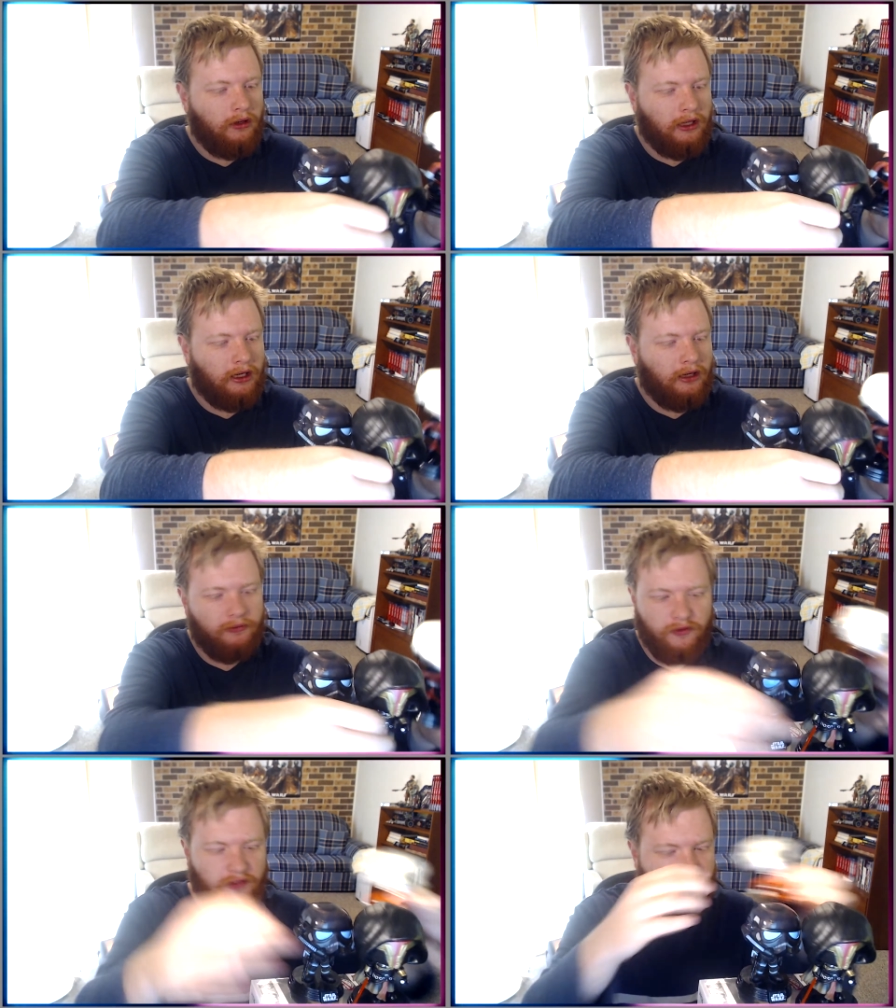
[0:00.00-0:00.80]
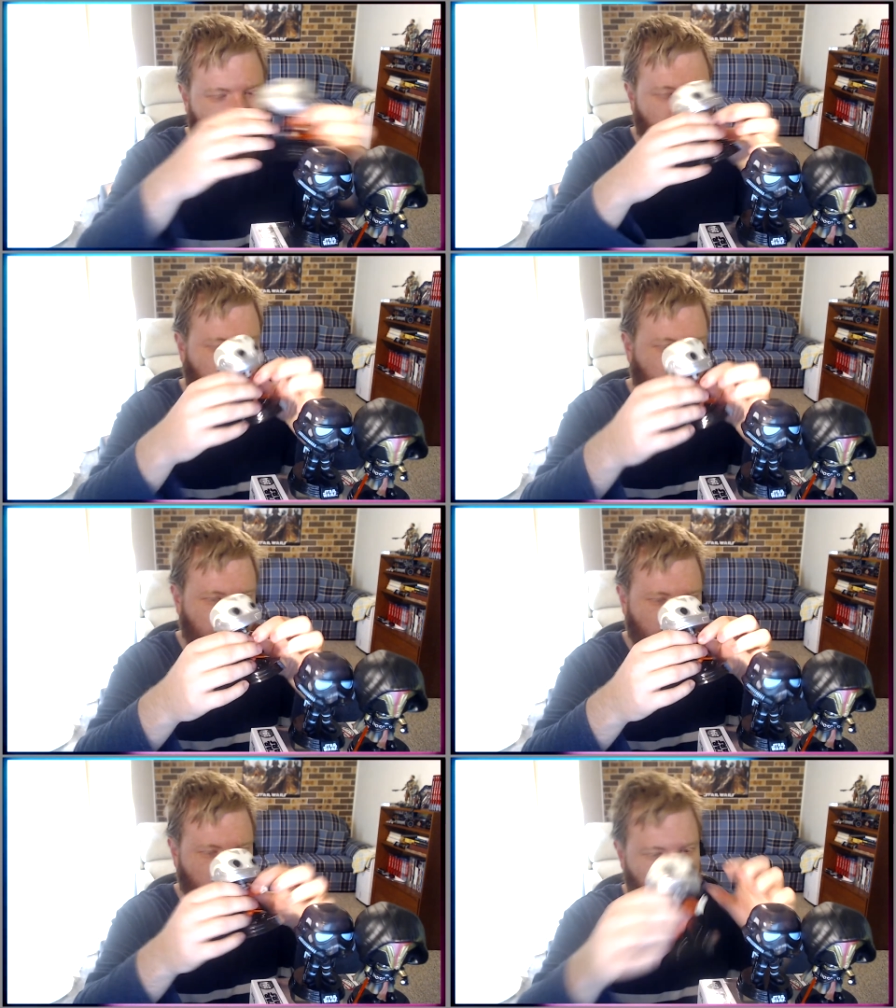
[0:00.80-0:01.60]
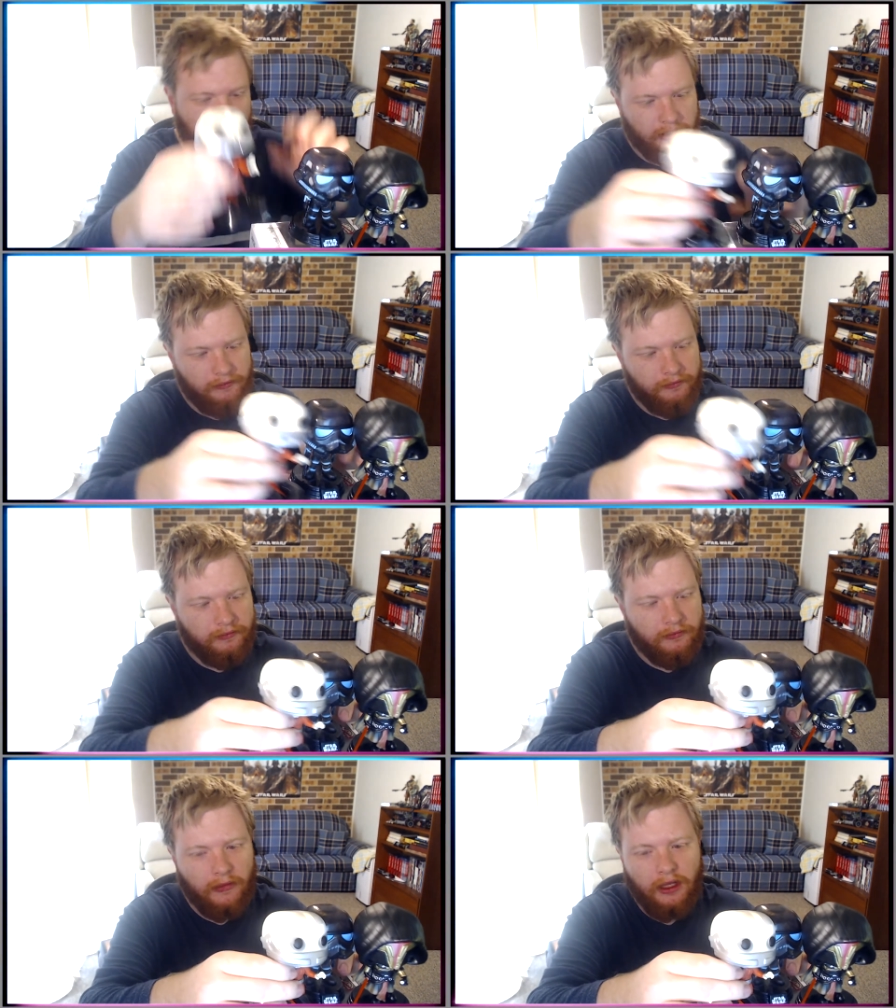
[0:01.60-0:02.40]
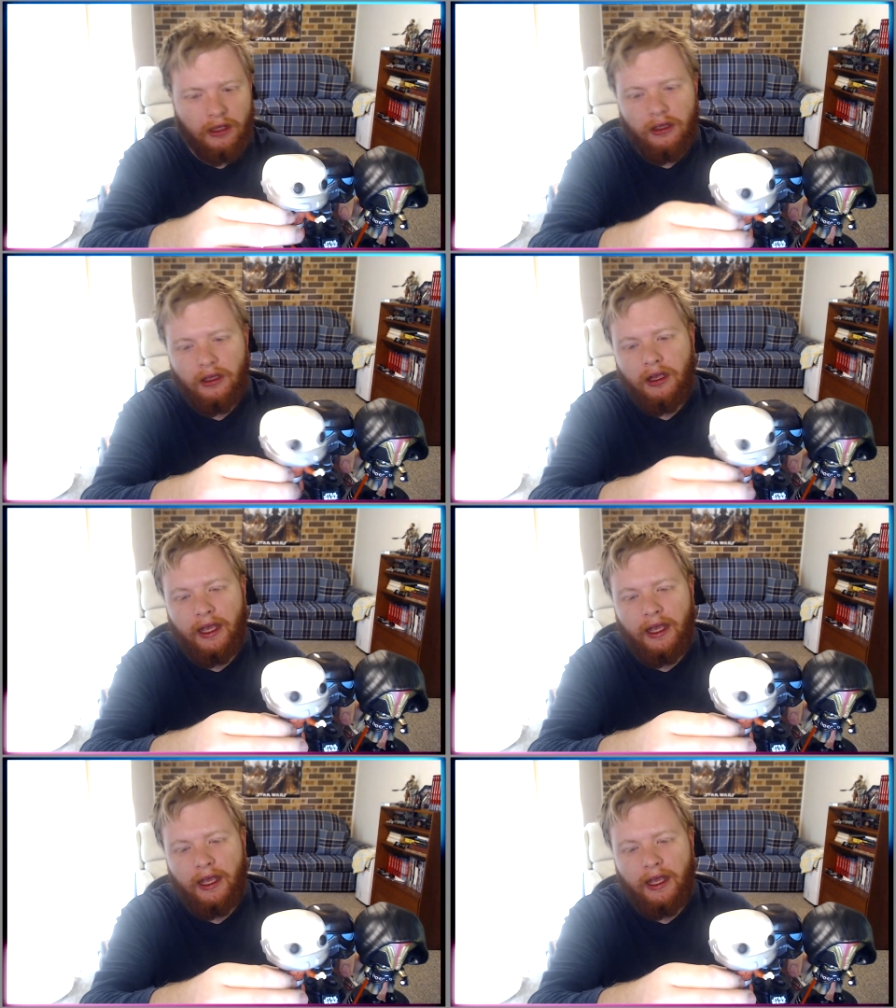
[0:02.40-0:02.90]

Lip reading: I'm fiddling with these too much.